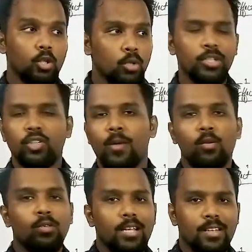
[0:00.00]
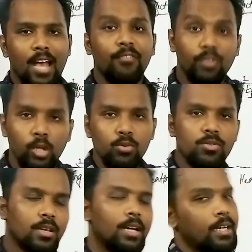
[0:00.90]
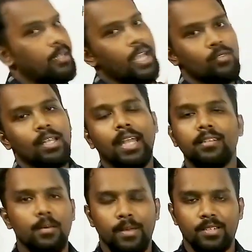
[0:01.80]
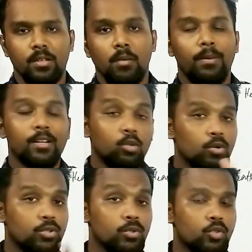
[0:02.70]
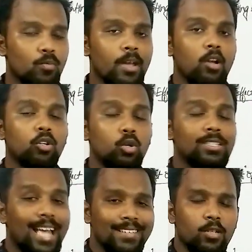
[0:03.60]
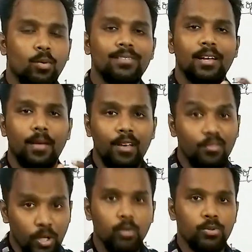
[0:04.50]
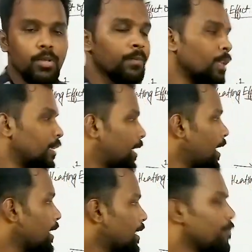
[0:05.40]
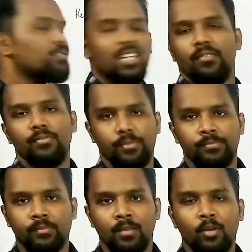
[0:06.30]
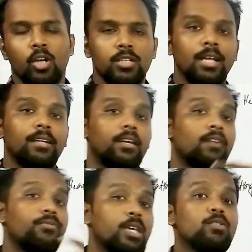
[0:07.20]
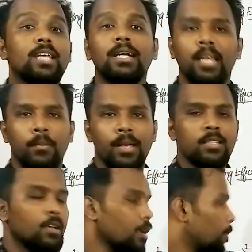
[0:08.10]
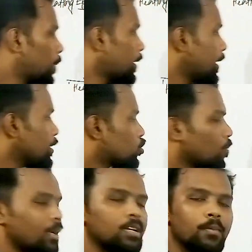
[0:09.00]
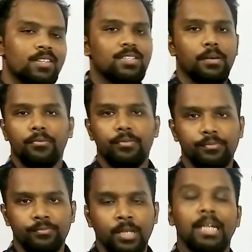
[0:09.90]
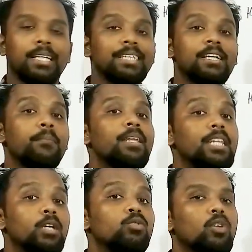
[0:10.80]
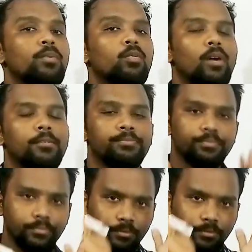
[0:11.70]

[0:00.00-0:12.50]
Those instruments who doesn't have fuse, they actually get damaged, but those instruments or those gases which are having fuse, they keep safe because the fuse get damaged but the instrument remains safe. There is a main use of the what?